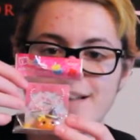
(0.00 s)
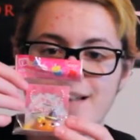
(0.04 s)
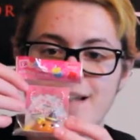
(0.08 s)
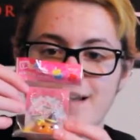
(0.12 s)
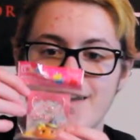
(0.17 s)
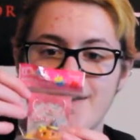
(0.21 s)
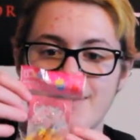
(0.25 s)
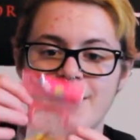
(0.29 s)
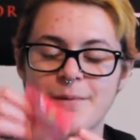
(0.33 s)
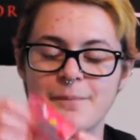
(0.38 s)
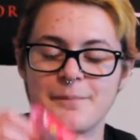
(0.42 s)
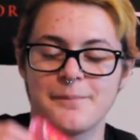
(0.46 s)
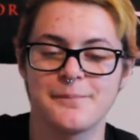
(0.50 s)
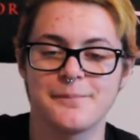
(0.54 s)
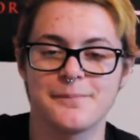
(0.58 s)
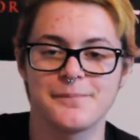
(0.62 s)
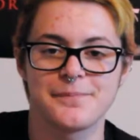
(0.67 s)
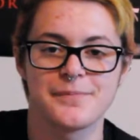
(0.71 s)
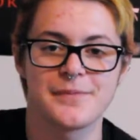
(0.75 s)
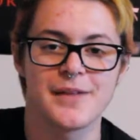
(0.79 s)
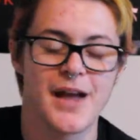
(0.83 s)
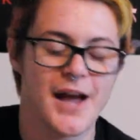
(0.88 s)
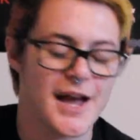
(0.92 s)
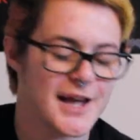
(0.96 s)
Um,
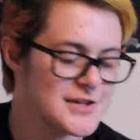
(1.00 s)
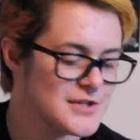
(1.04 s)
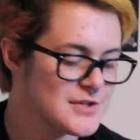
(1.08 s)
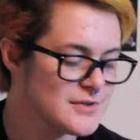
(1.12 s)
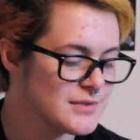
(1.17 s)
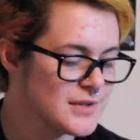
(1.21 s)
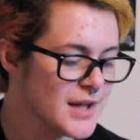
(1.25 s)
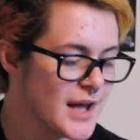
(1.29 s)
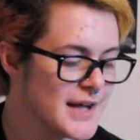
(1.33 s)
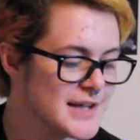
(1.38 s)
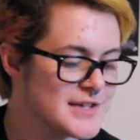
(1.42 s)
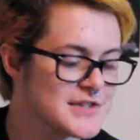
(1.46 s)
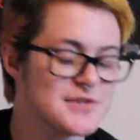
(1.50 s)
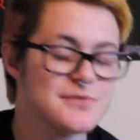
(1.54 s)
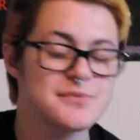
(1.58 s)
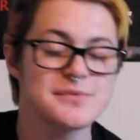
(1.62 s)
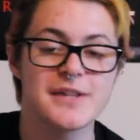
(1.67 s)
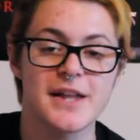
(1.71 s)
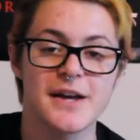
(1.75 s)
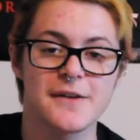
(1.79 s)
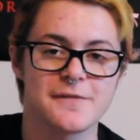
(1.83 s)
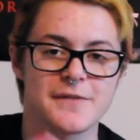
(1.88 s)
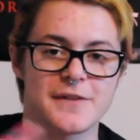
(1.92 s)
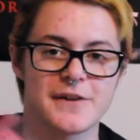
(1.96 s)
I do I do
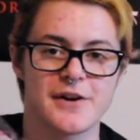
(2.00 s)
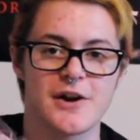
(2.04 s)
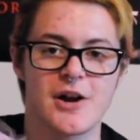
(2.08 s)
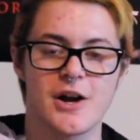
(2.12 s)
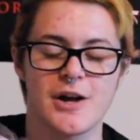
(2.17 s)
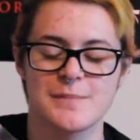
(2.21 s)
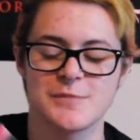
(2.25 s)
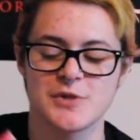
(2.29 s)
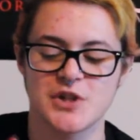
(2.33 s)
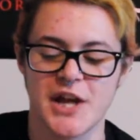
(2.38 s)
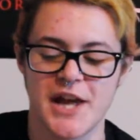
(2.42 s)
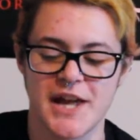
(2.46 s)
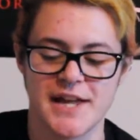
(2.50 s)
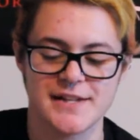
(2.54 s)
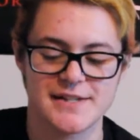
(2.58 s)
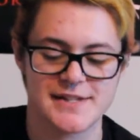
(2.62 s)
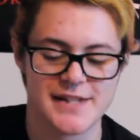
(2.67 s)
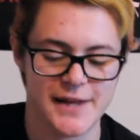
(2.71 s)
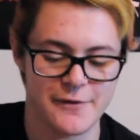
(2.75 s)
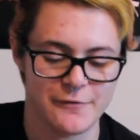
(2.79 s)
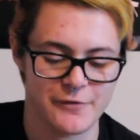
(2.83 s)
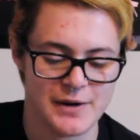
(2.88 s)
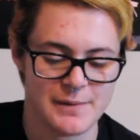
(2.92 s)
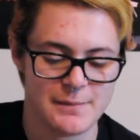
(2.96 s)
love their Hop chans
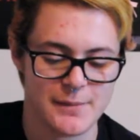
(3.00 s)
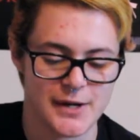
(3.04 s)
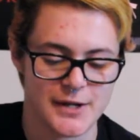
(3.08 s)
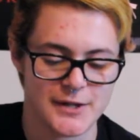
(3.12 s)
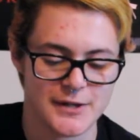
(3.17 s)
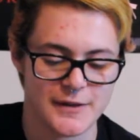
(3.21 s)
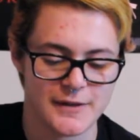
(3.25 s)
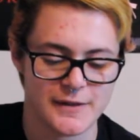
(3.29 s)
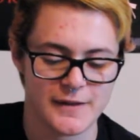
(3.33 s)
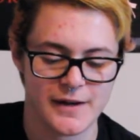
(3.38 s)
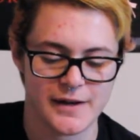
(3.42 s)
every month.